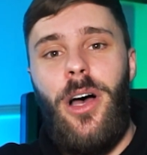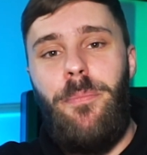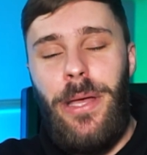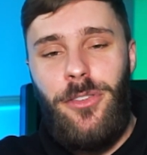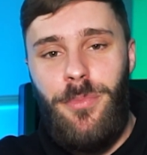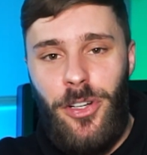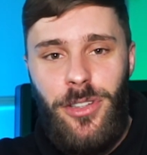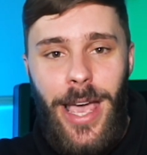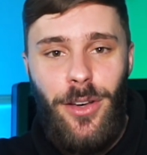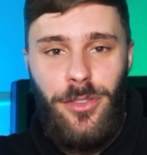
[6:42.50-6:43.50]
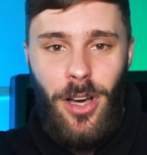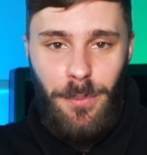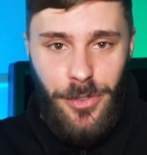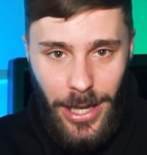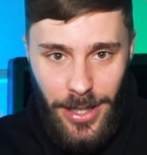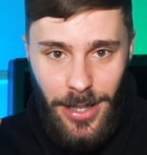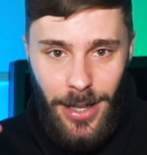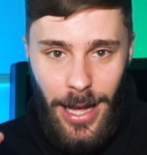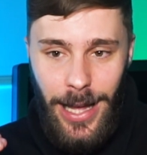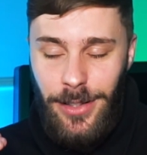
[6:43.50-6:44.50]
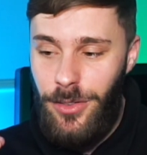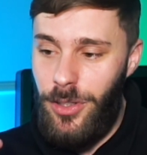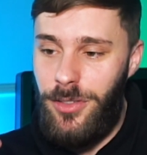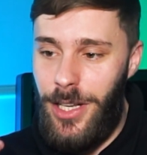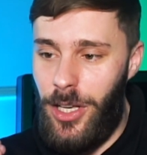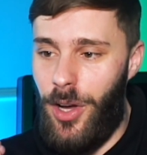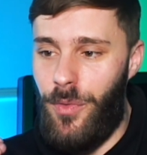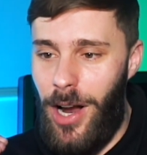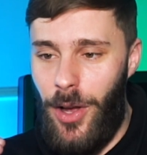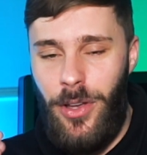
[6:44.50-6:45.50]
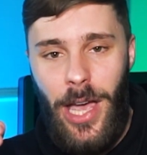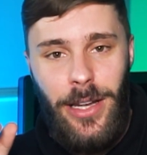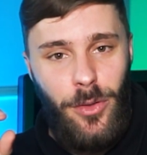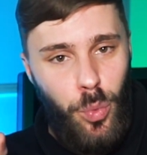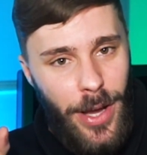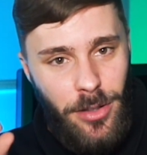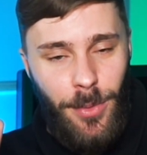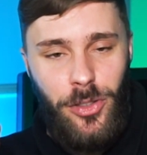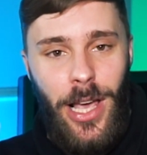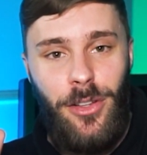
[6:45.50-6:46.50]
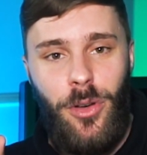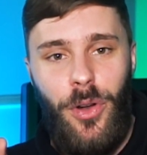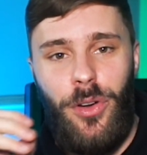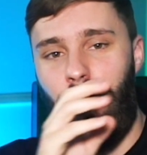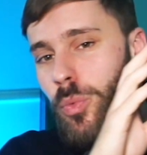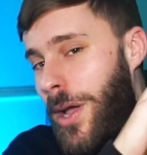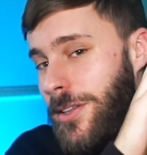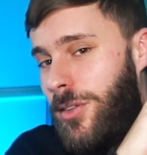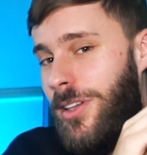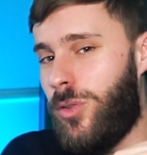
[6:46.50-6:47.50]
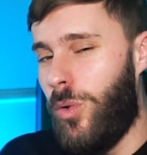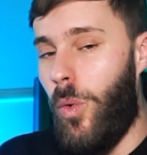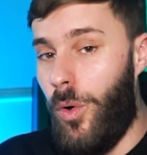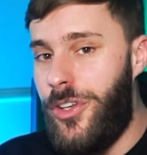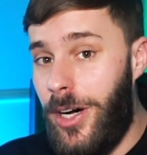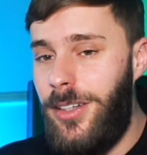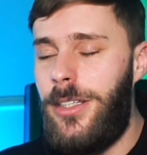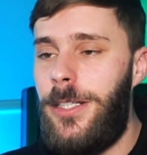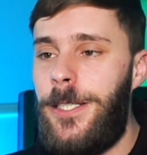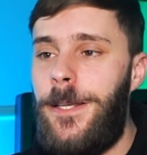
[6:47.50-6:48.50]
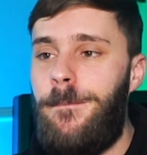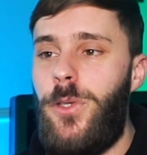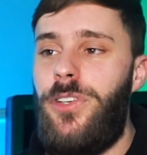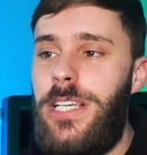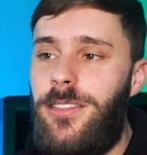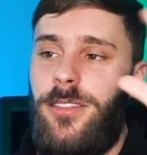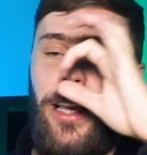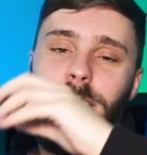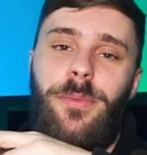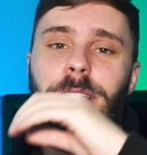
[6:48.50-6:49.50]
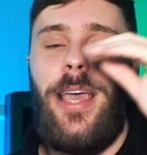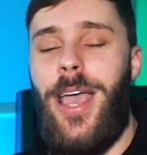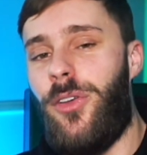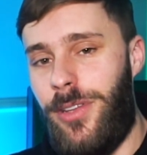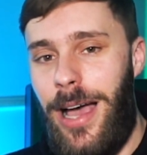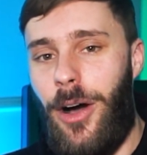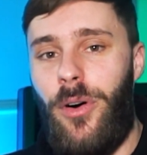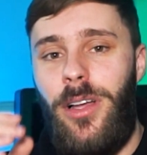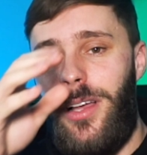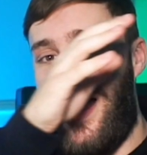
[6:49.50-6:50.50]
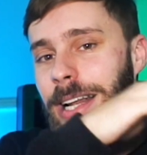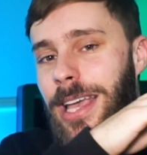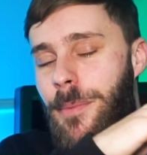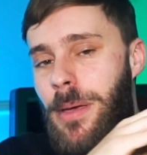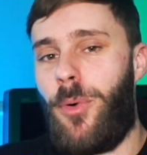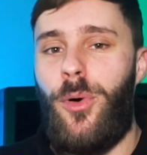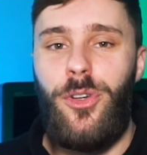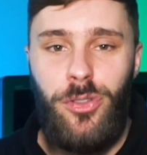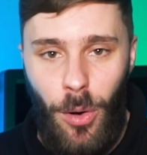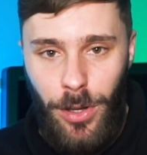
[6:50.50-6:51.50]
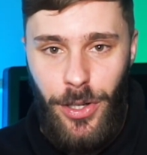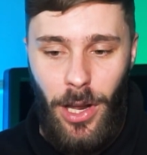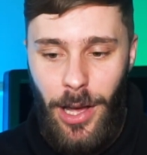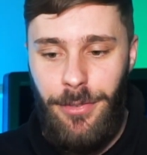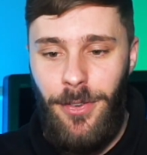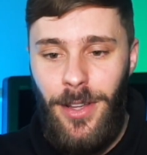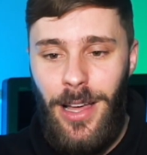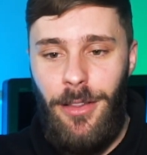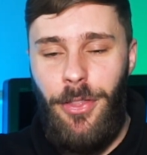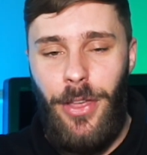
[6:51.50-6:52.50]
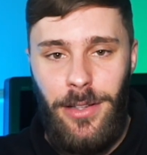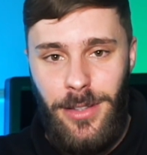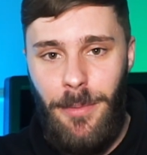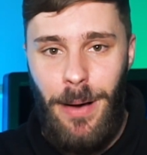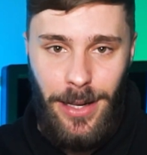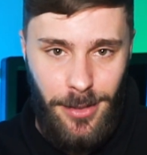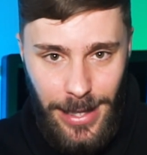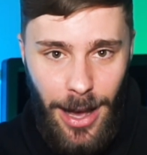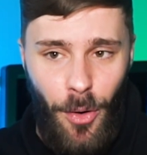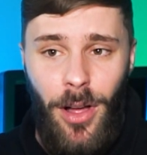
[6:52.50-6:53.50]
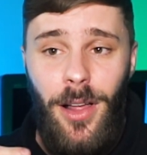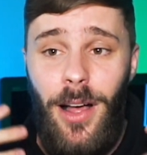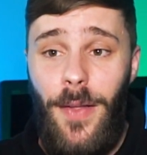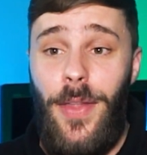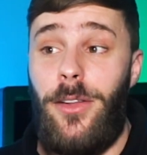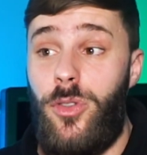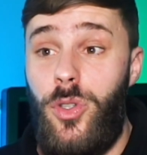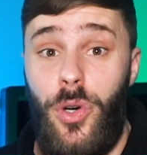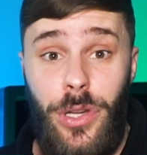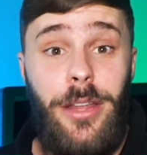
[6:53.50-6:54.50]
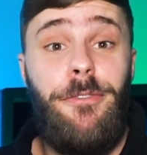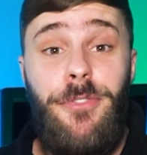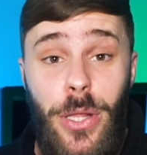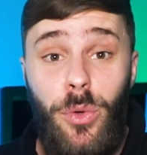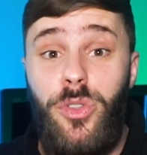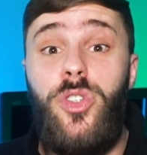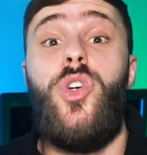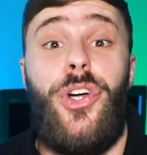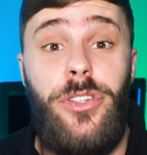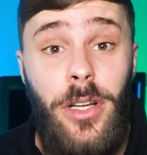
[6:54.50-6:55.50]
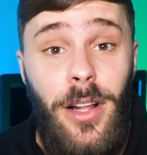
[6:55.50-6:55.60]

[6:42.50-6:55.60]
a bit too much chaos comes in and you're sitting there going, right, okay, there's way too much chaos going on, there's way too little order. You need to take some of the chaos out and get a bit more control in your life and things get balanced out and that's good. It feels good.